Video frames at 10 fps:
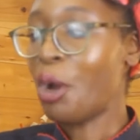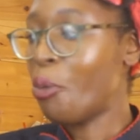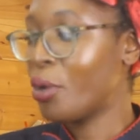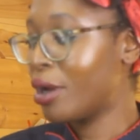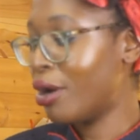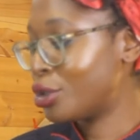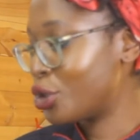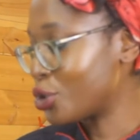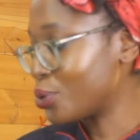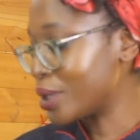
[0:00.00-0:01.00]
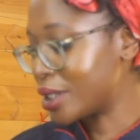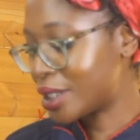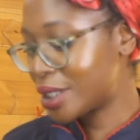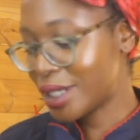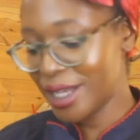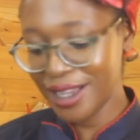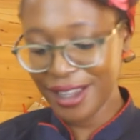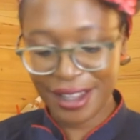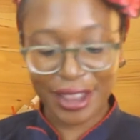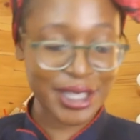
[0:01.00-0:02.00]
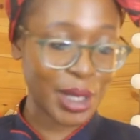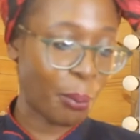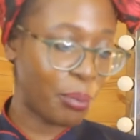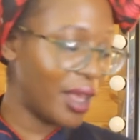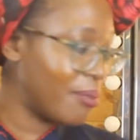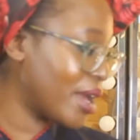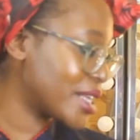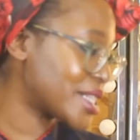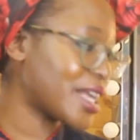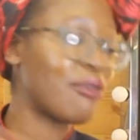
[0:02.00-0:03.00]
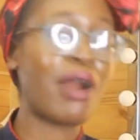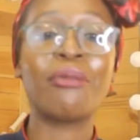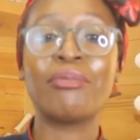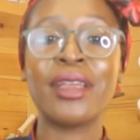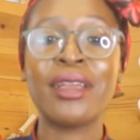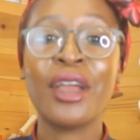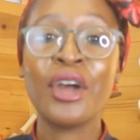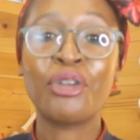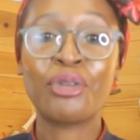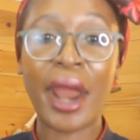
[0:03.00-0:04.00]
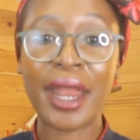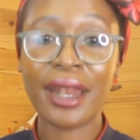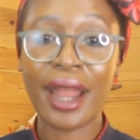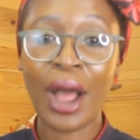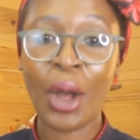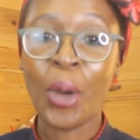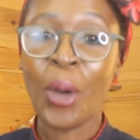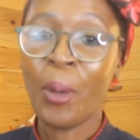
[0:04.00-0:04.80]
We got through it. There's a big mess around me right now.